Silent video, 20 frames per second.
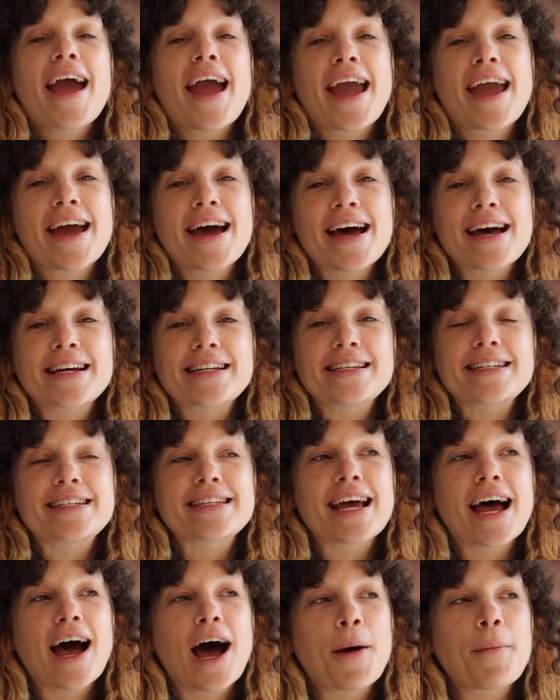And
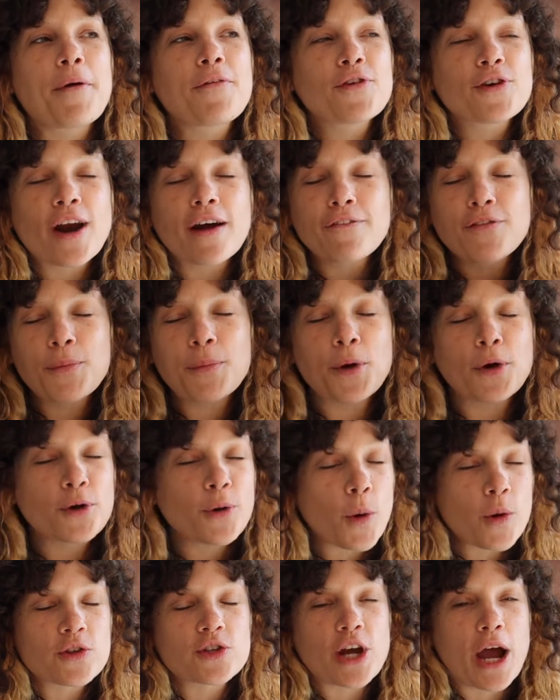if you're not
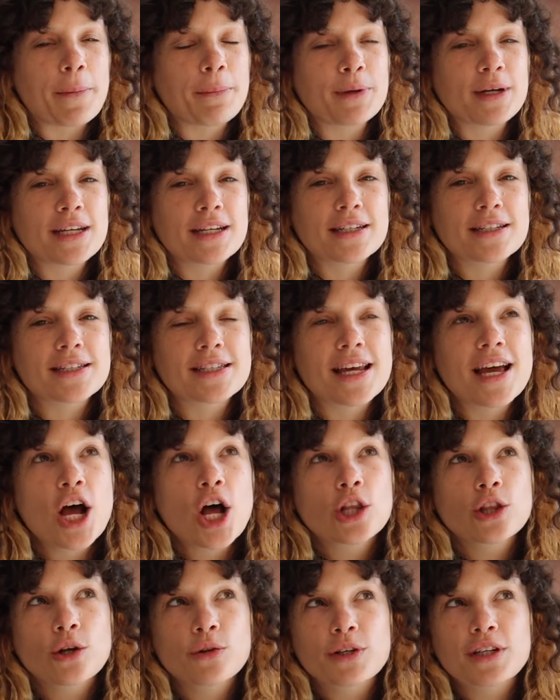familiar with Japanese
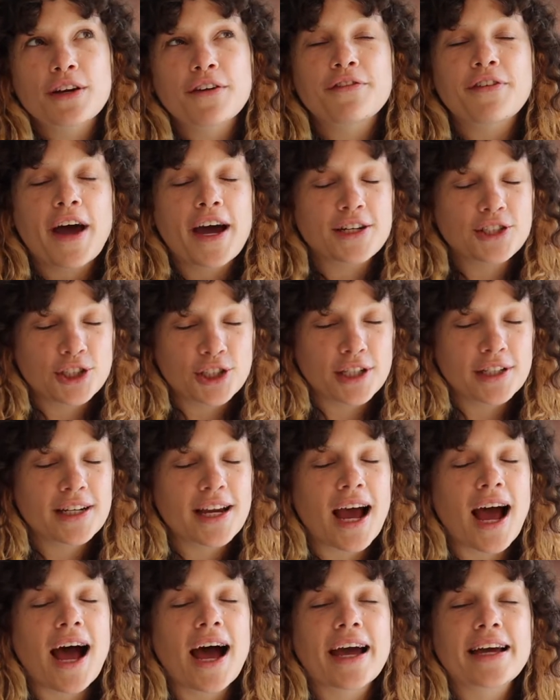Lolita fashion,
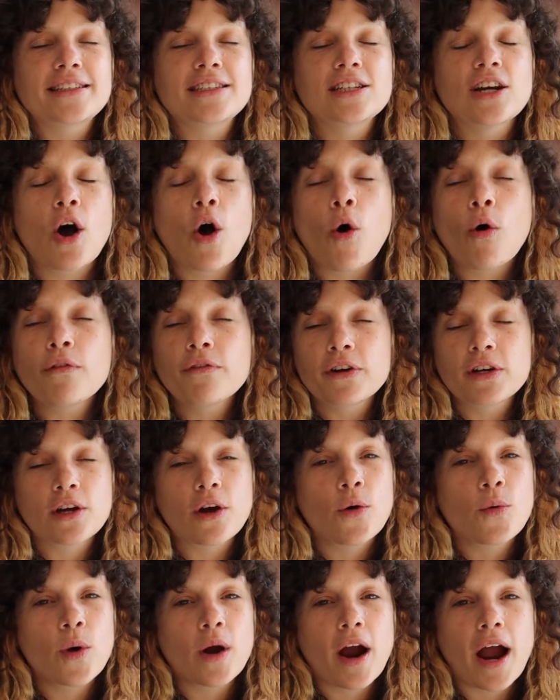I did a whole
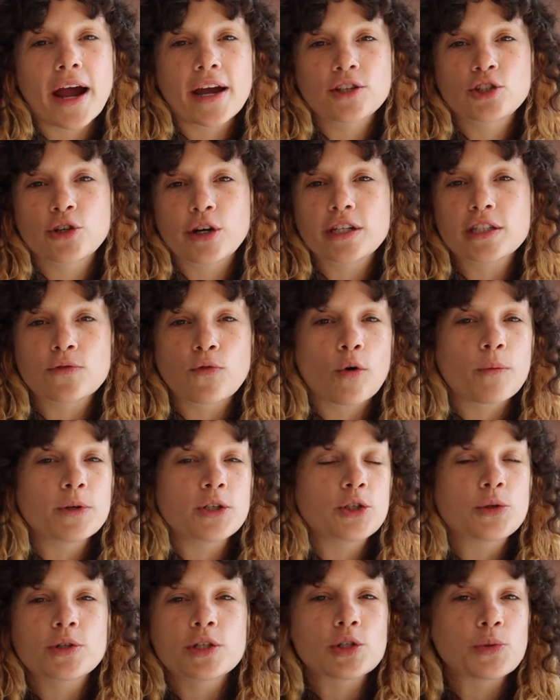video where I transform
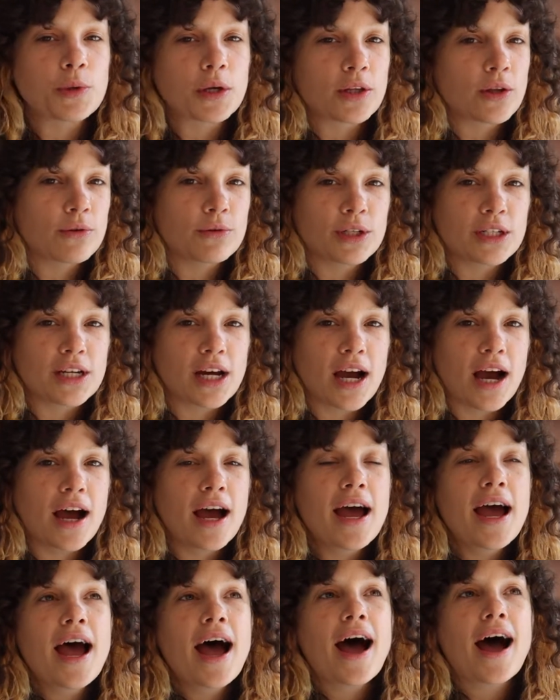into a sweet Lolita.
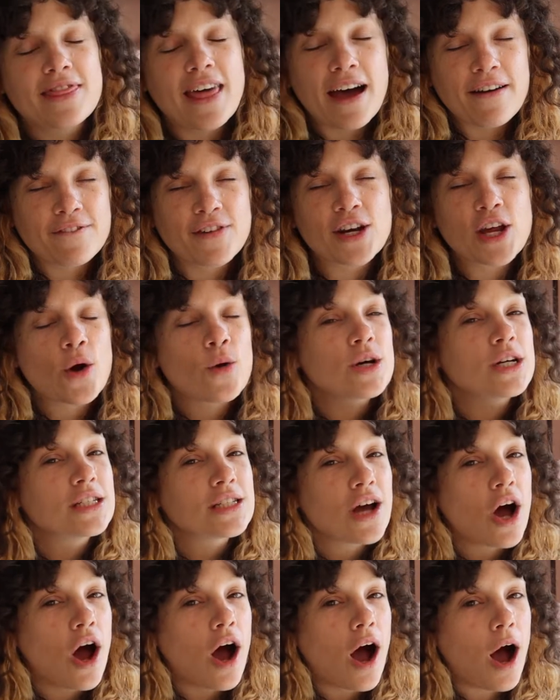That video
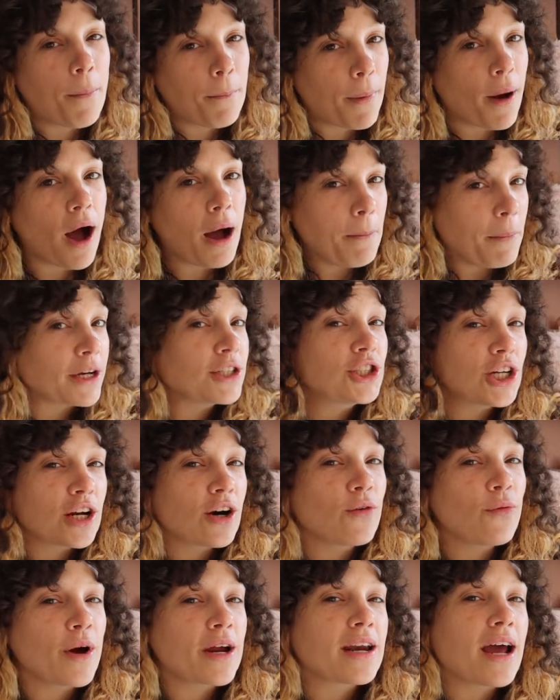is up on my
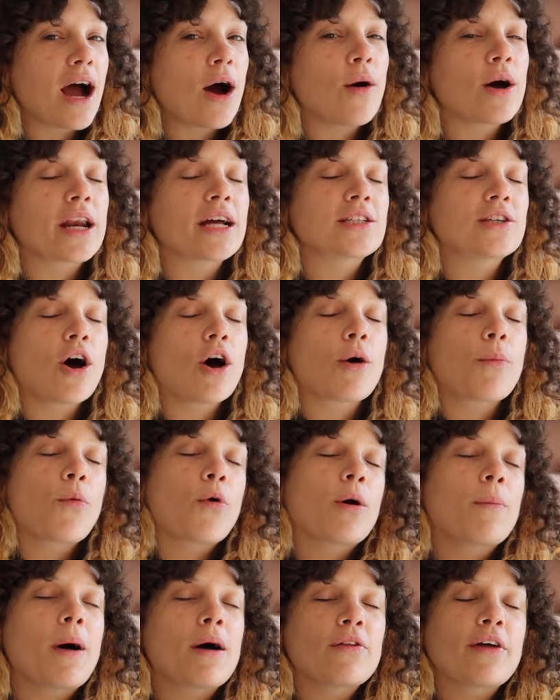channel right now, and I talk
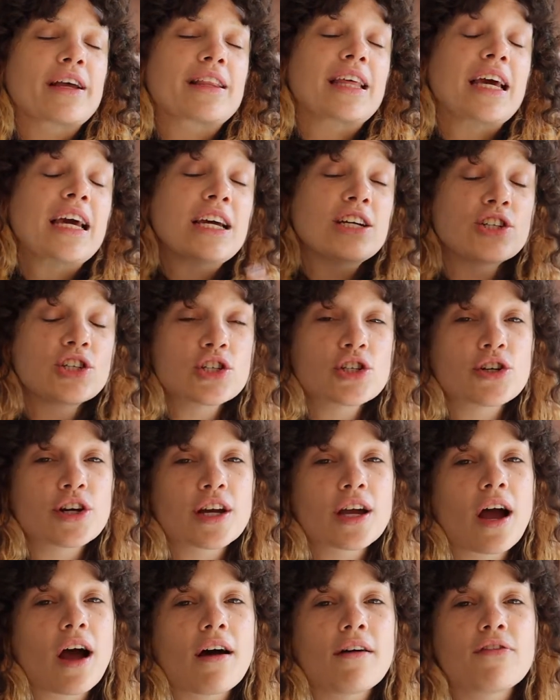more about like the
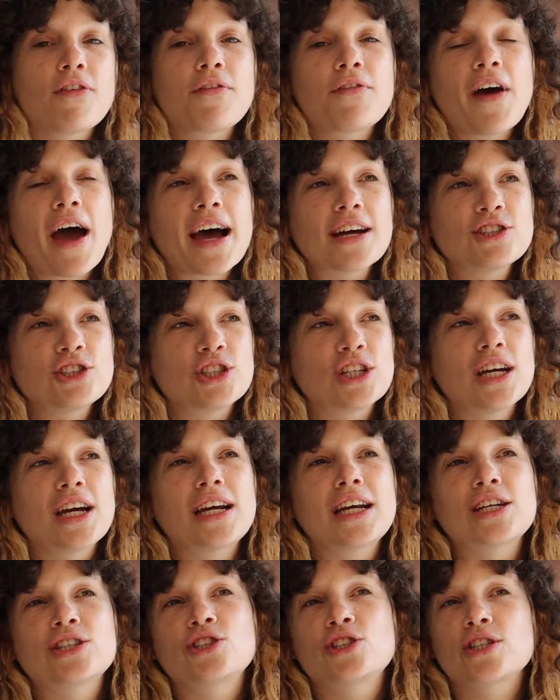history of the
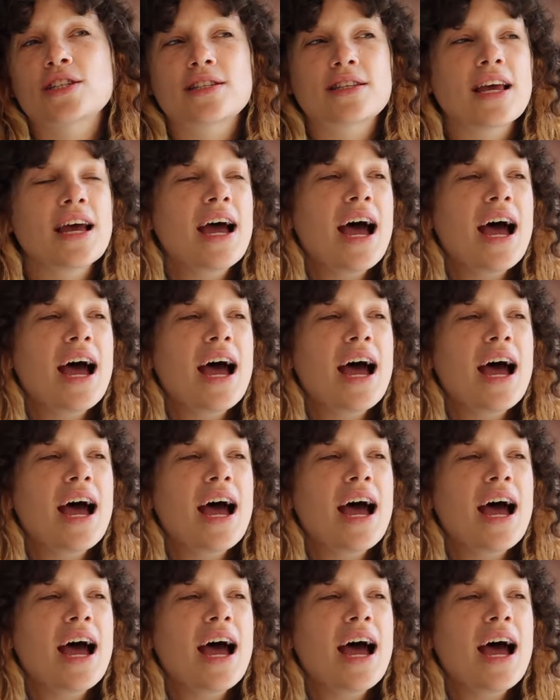fashion and just,